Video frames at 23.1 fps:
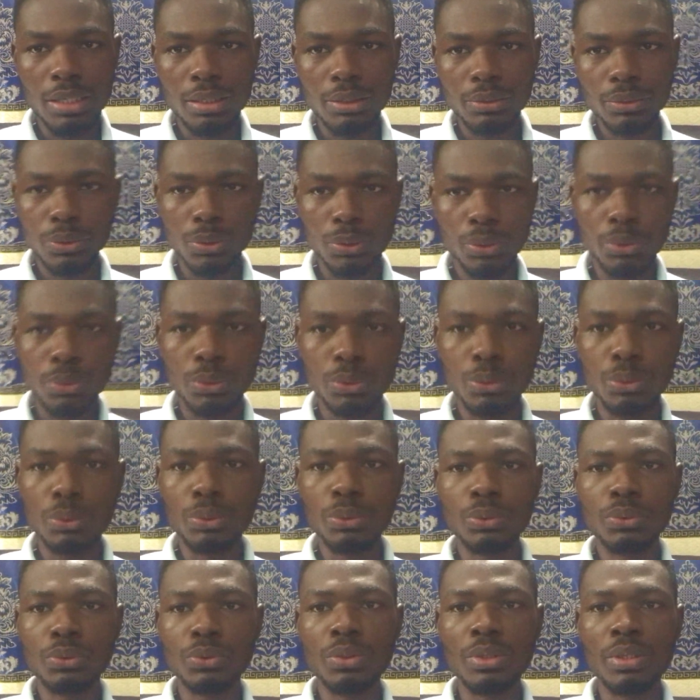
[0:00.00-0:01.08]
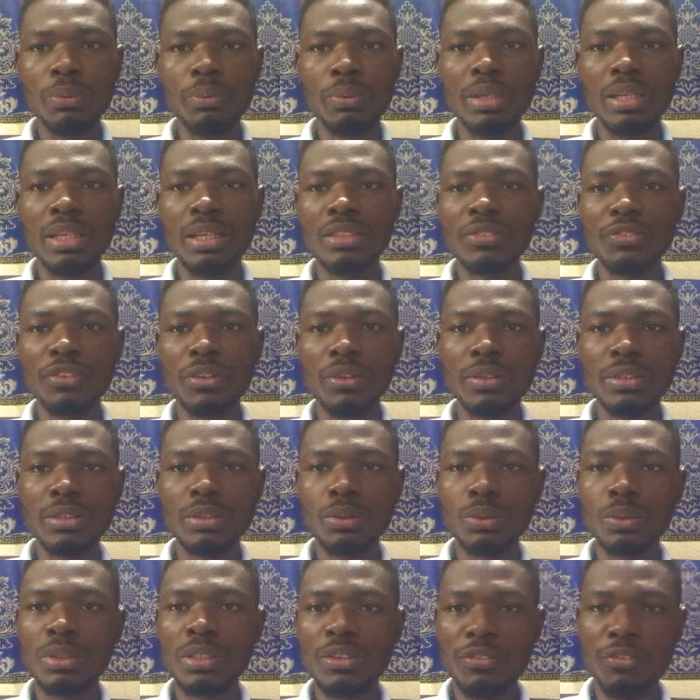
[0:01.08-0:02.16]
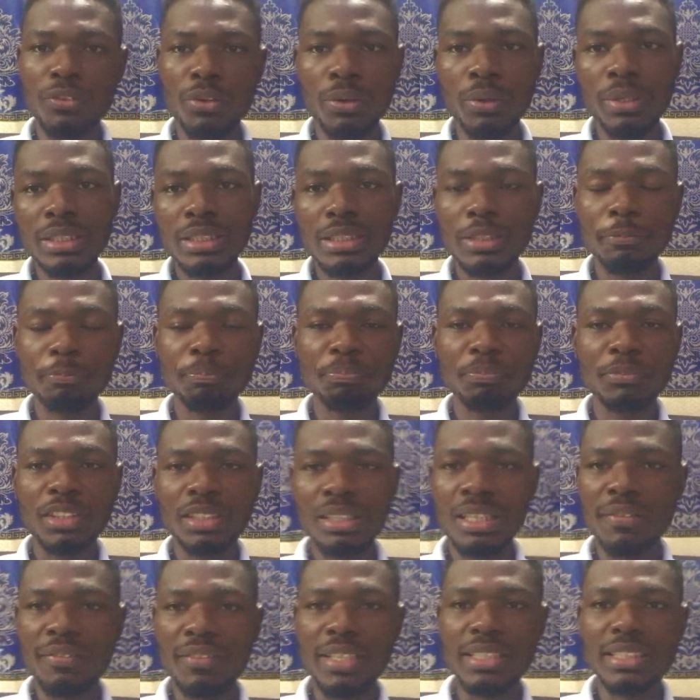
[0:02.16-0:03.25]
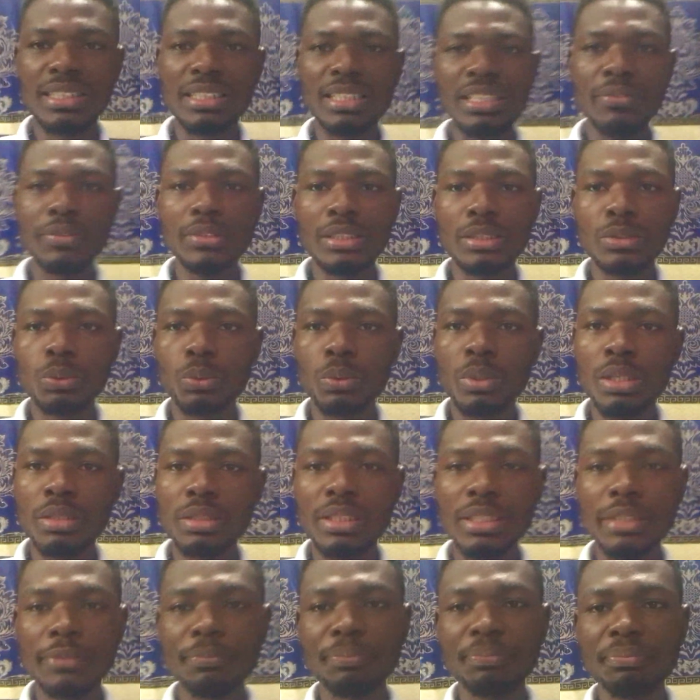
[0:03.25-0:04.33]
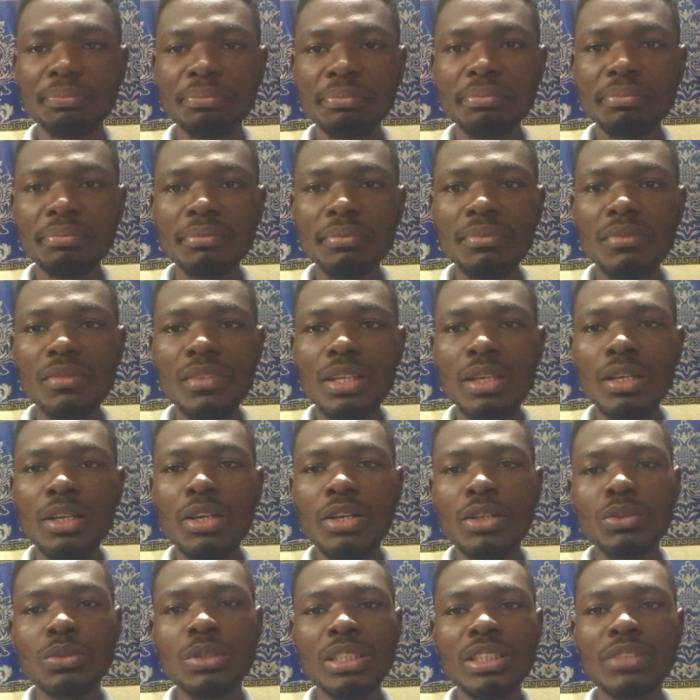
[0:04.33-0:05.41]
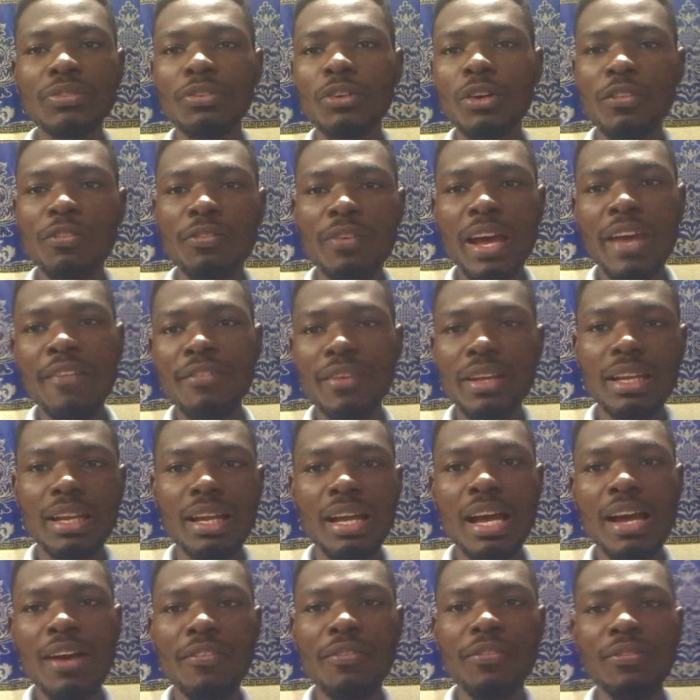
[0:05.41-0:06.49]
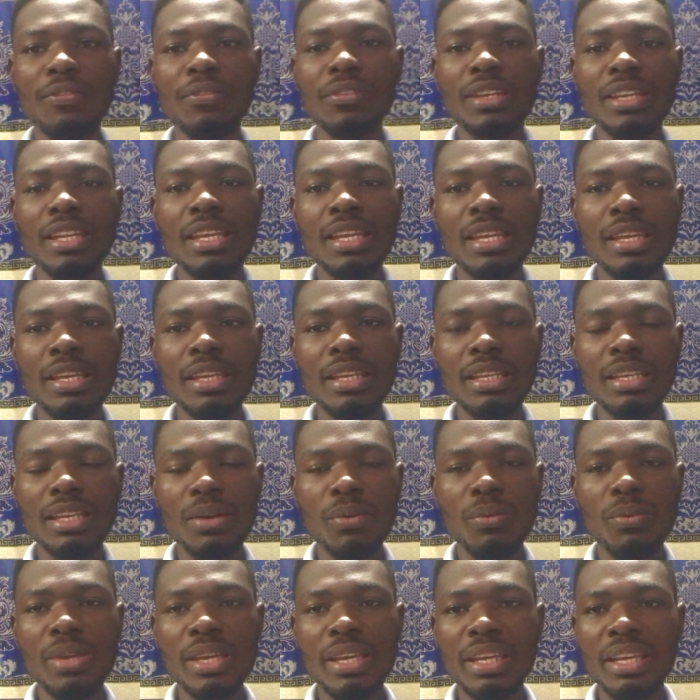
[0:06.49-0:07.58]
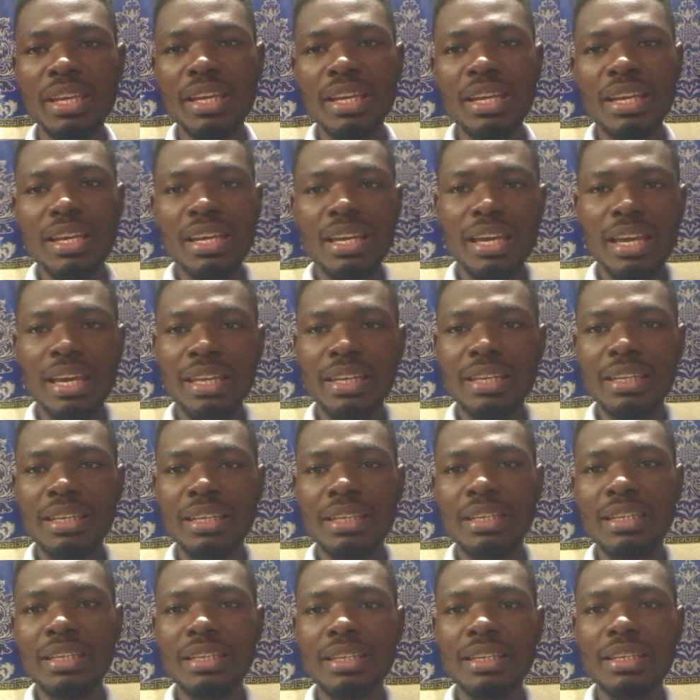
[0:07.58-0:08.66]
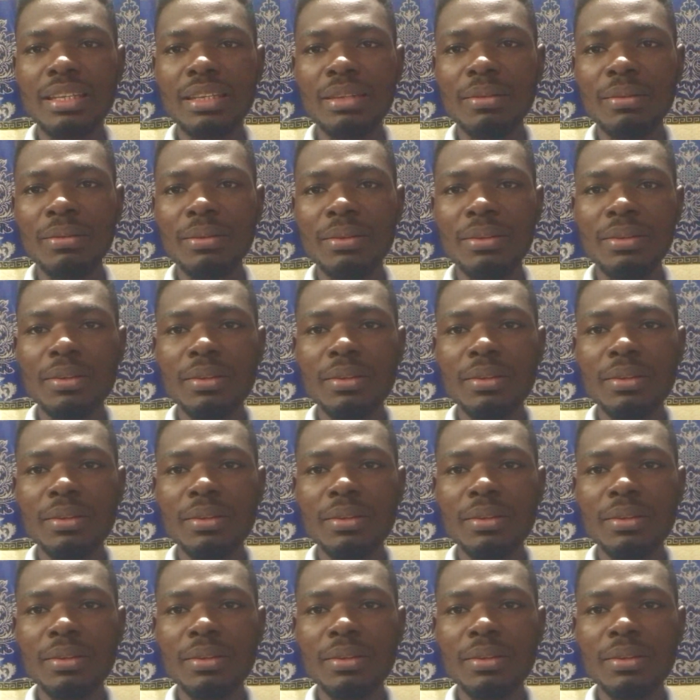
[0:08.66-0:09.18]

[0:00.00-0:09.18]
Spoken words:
chose to trade with this forest. So the forest never sleeps. It's work 24 5 and a half day in a week, and